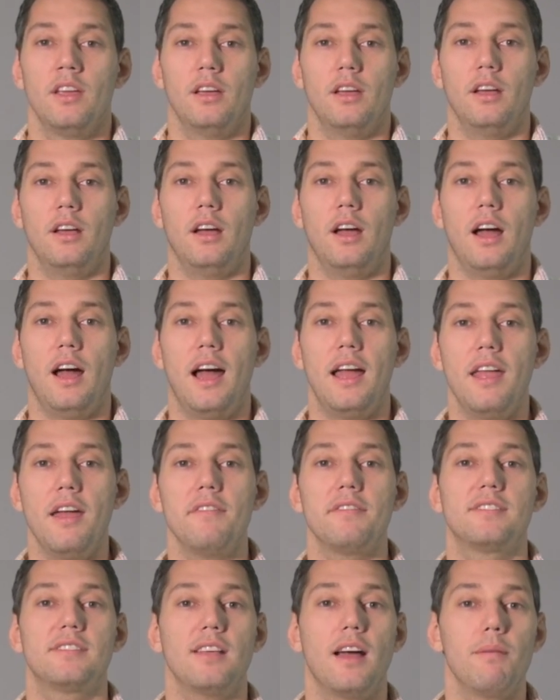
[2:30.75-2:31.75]
I
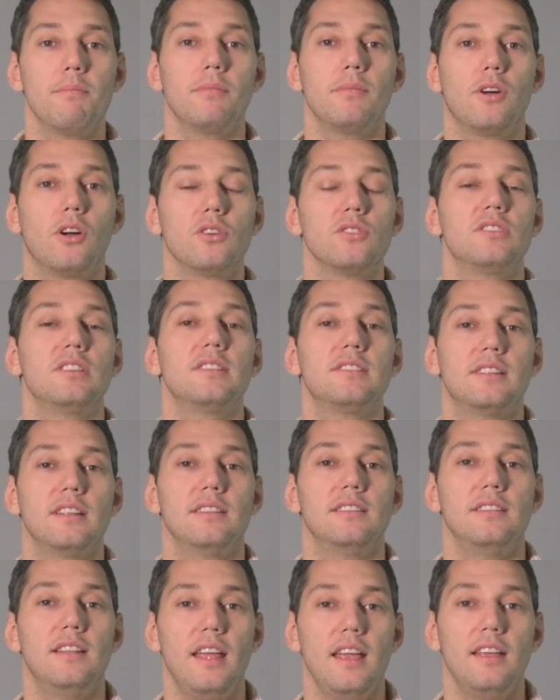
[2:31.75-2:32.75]
have some
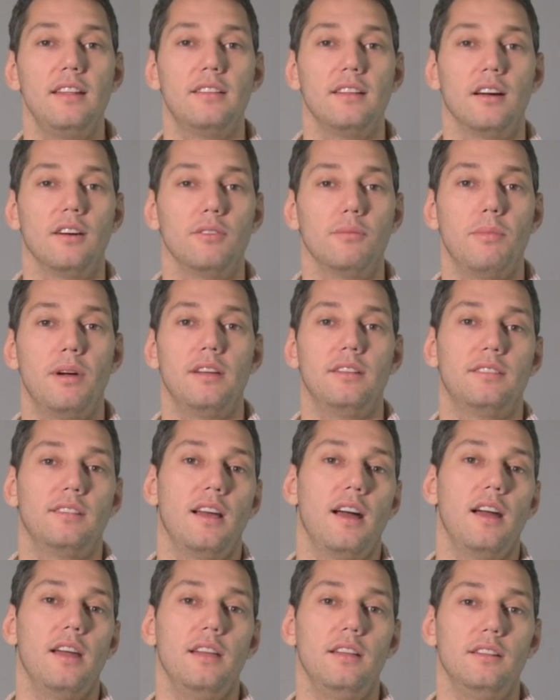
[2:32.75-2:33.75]
consistent data on my
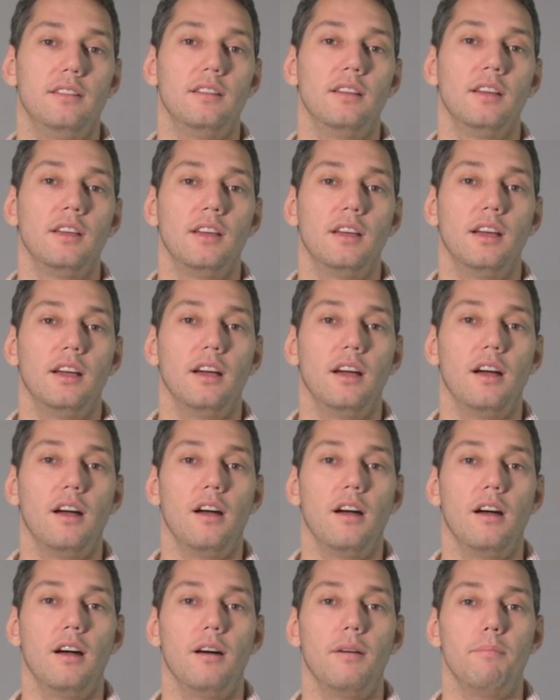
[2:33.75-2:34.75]
side
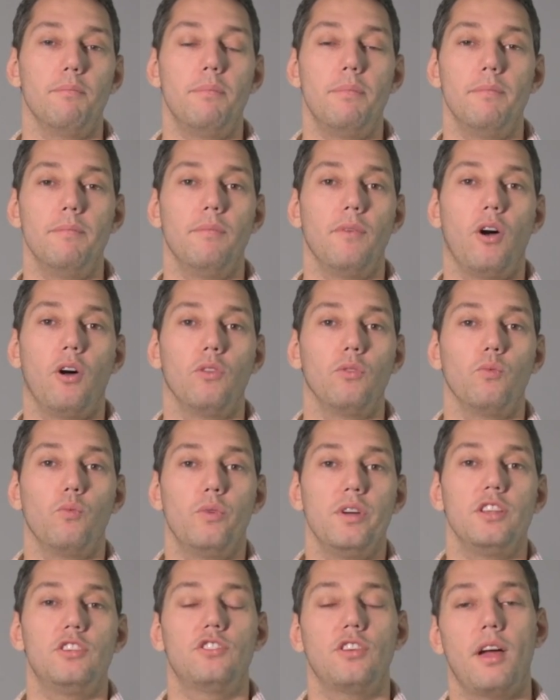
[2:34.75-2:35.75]

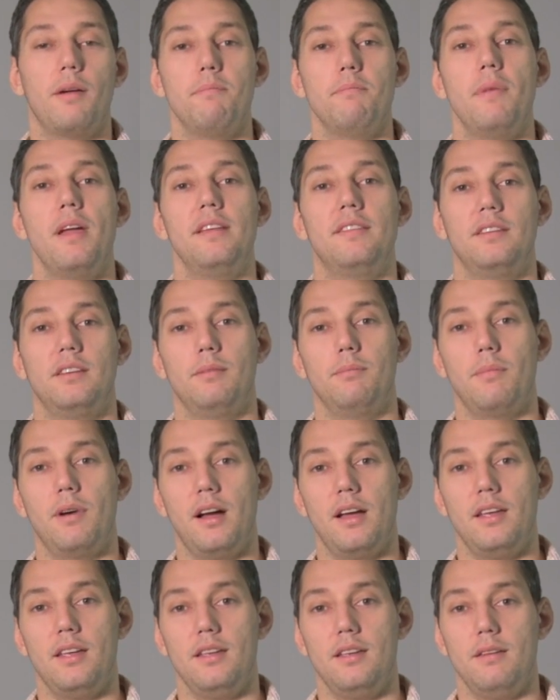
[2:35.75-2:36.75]
on which I'm basing
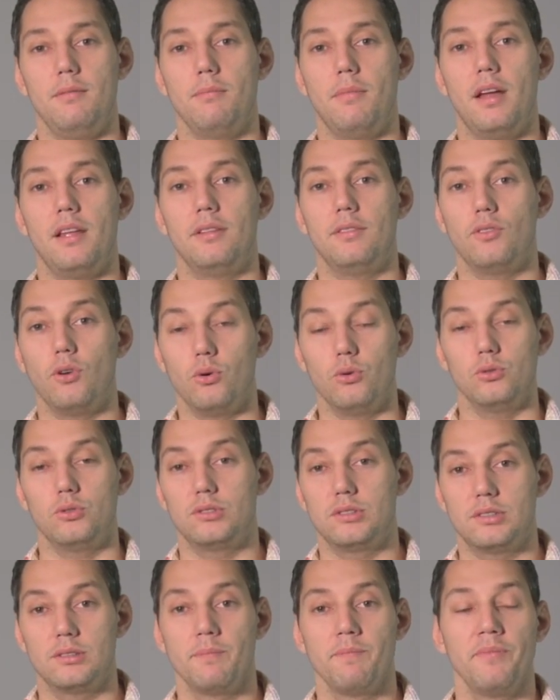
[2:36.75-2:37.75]
my
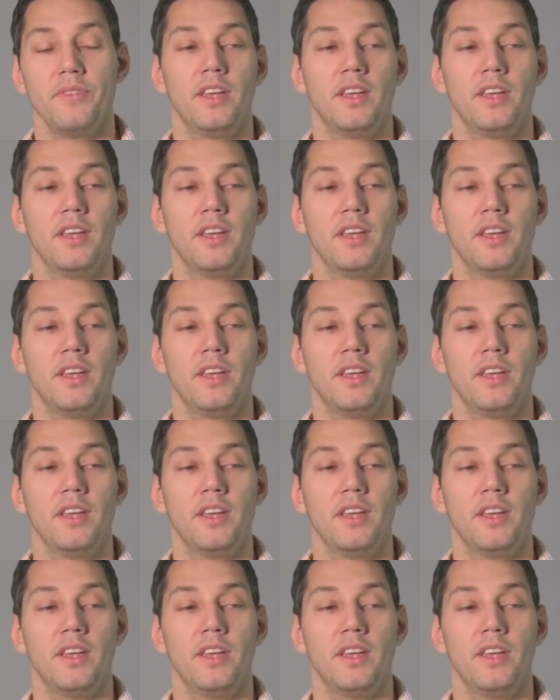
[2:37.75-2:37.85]
thoughts.